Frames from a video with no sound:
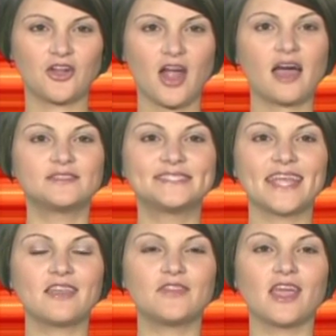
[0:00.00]
Center have
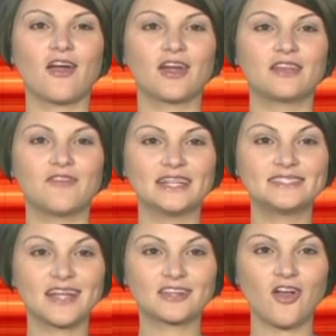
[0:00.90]
state-of-the-art
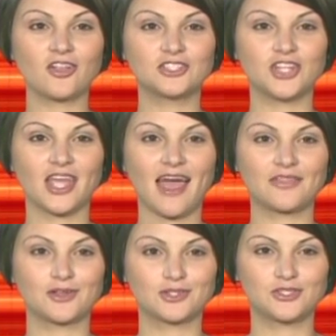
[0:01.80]
advanced technology at
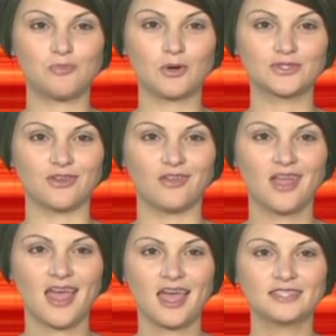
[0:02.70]
their disposal
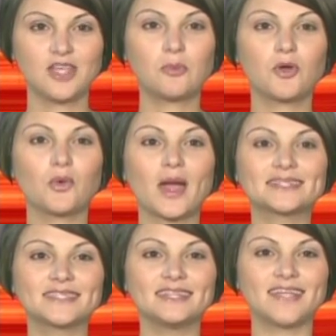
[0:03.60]
to help
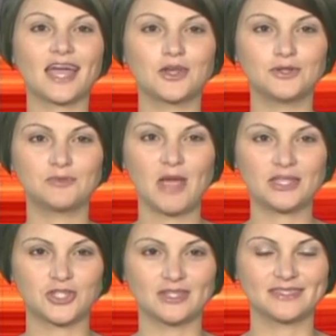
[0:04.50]
correctly diagnose
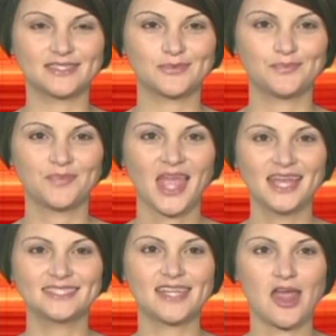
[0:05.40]
patients.
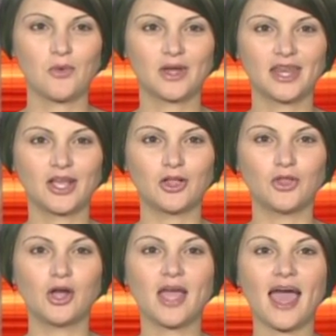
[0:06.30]
Today we're getting a
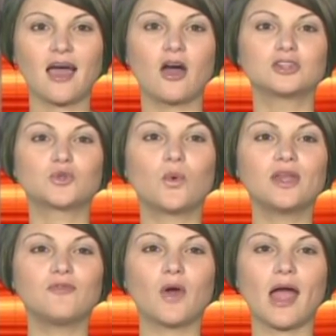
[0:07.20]
look at a
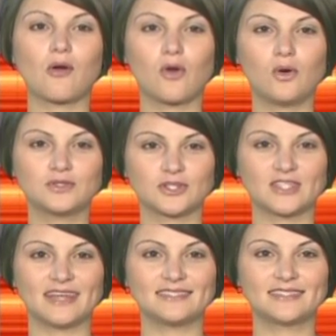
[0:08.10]
24-hour Holter
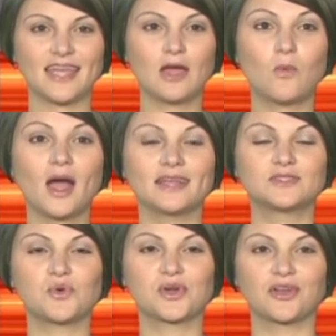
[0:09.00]
test and why
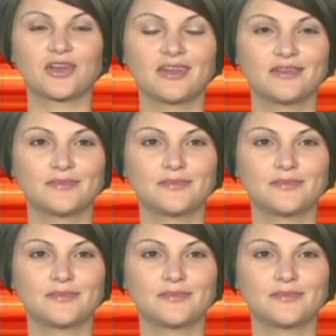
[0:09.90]
it's ordered.